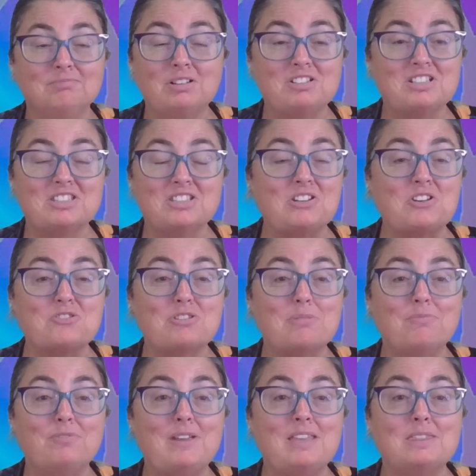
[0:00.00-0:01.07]
We're just going to
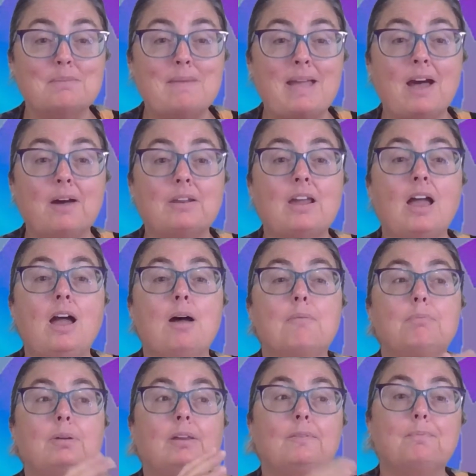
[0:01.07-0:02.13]
drip feed them out.
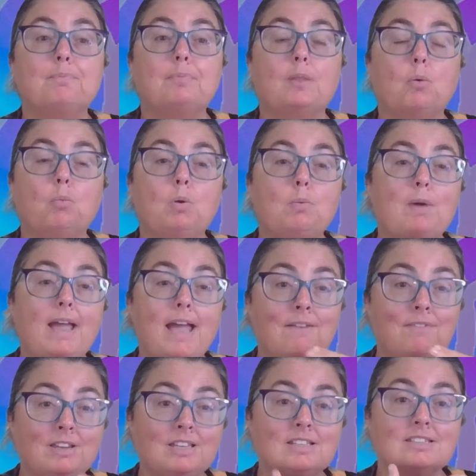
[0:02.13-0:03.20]
But we were
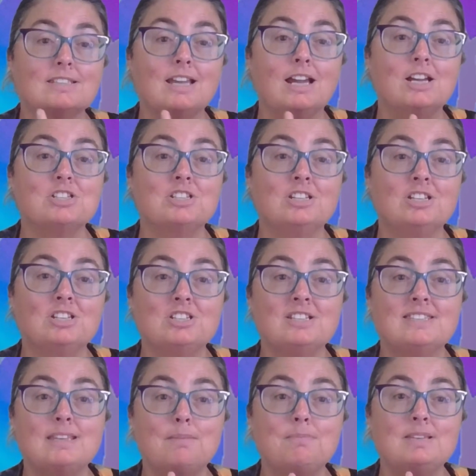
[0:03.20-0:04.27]
having a discussion and
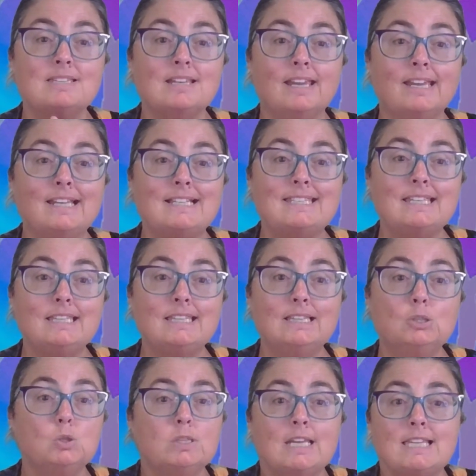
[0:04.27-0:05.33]
she sent me something and I said,
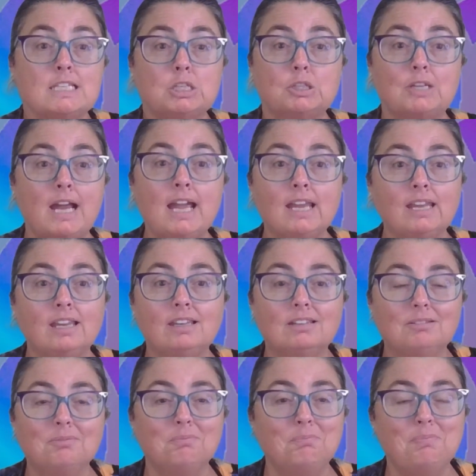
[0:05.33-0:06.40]
look, these are great,
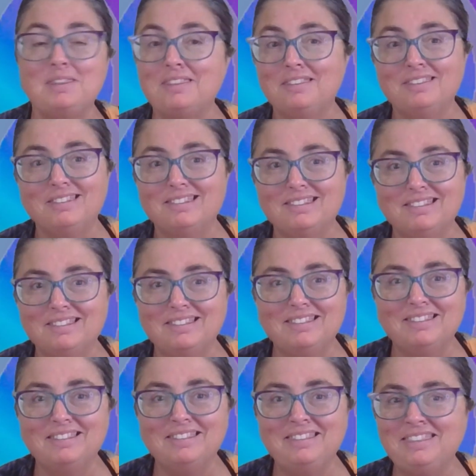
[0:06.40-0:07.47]
but
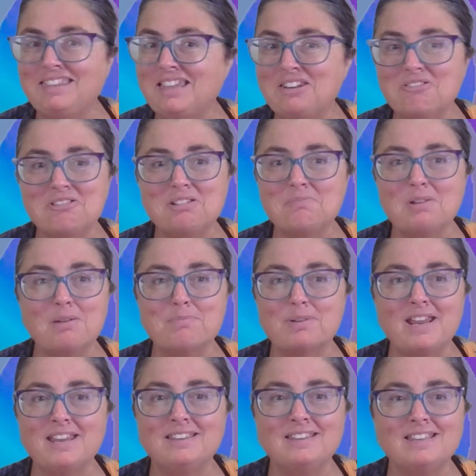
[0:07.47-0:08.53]
they're not in my
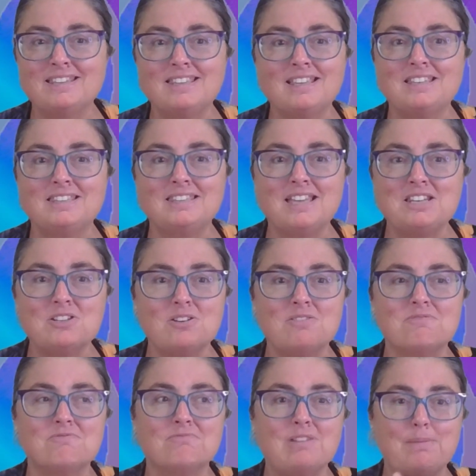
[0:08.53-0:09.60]
brand. They
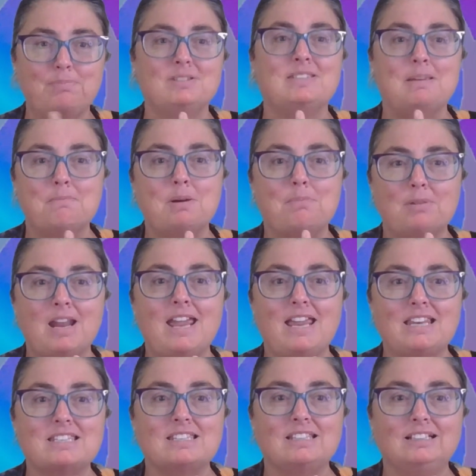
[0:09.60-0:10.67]
don't represent my
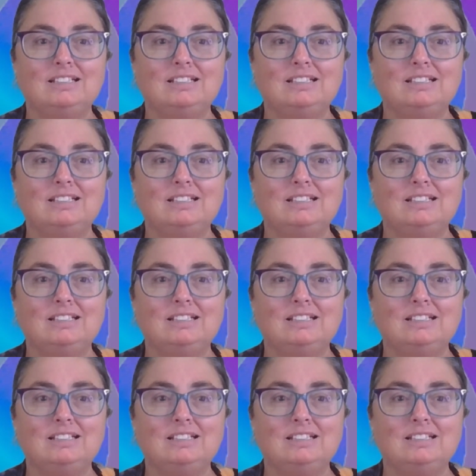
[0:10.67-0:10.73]
brand.